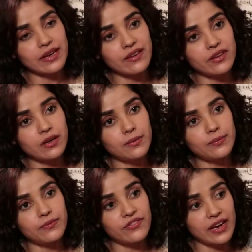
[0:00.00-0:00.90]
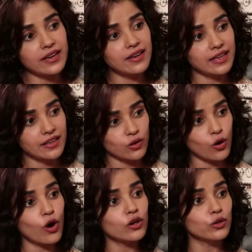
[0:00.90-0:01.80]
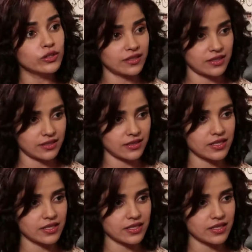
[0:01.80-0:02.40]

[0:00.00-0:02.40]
gave a very like long look test.